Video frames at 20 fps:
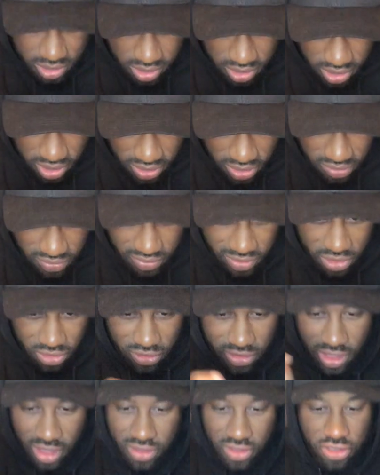Uh, that's,
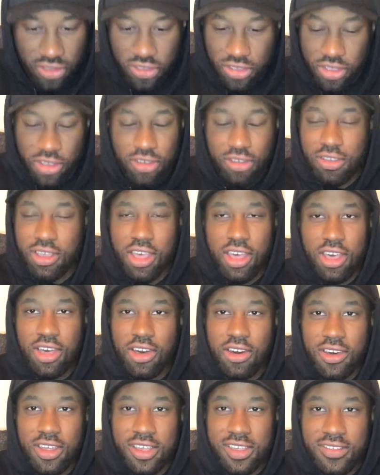lit- that's literally all.
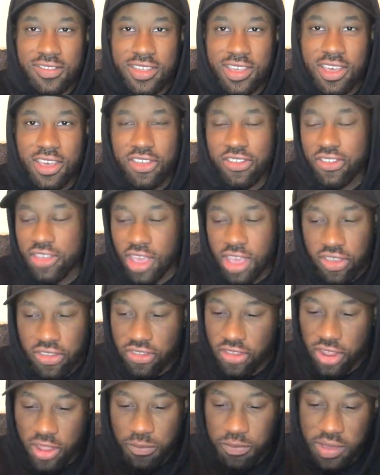Honestly, it, sh it
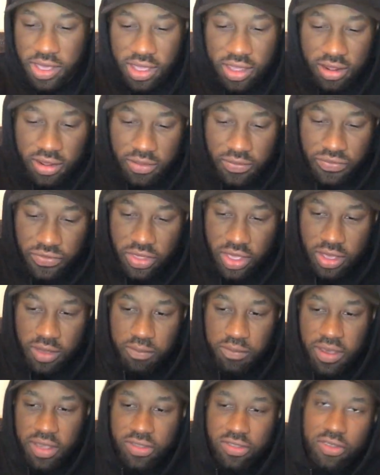should have been
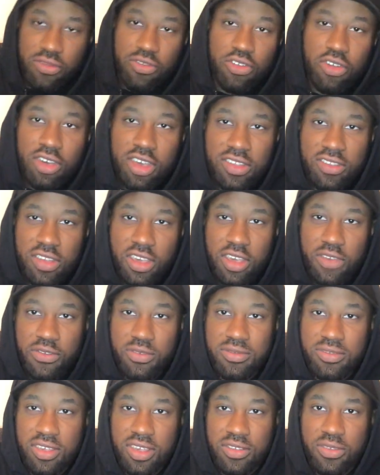Best of Scotty T
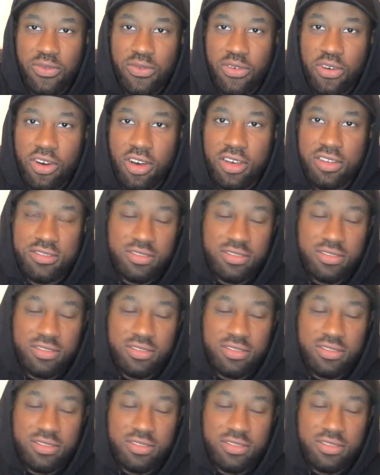from season four.